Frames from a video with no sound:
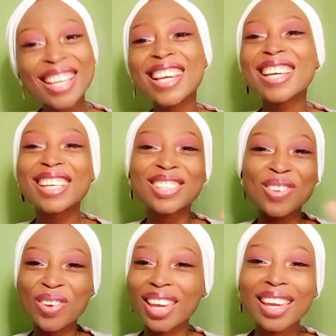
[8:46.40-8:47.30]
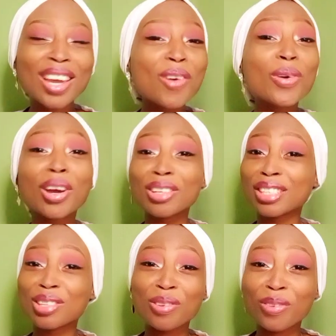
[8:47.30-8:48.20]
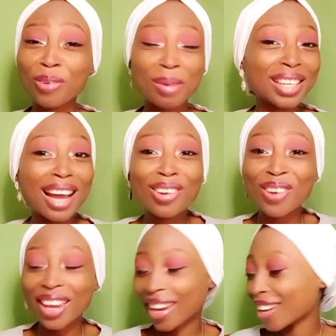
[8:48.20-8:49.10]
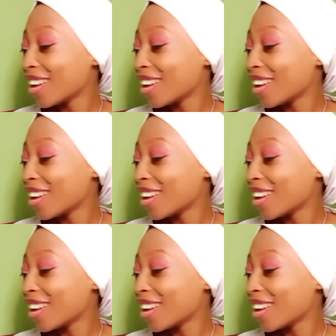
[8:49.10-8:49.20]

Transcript: It's okay. We continue fuming. I don't care.